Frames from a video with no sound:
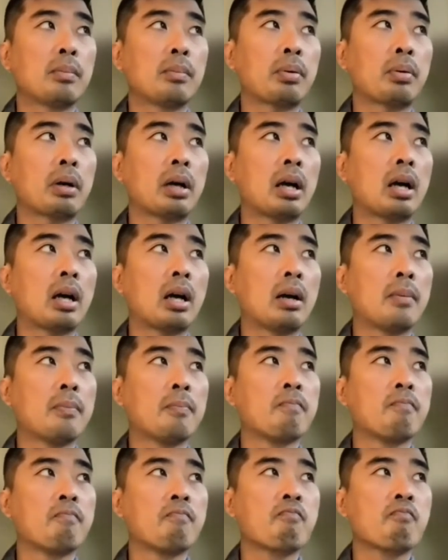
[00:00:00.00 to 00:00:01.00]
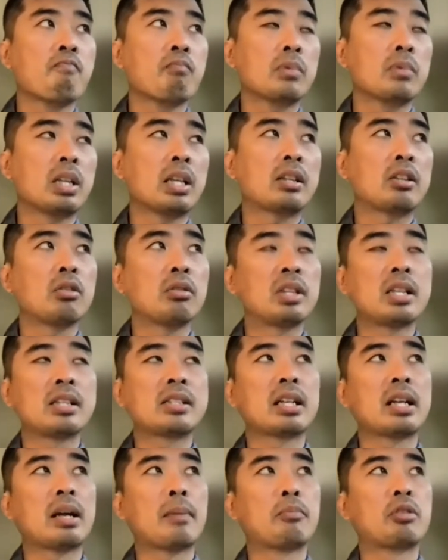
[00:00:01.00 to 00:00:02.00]
The two things
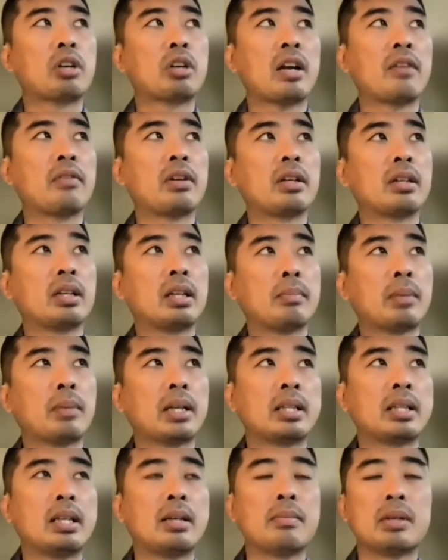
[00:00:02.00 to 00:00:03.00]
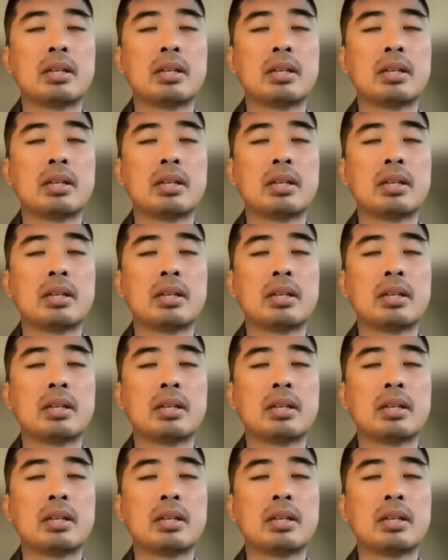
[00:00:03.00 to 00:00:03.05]
that I'm driving in my team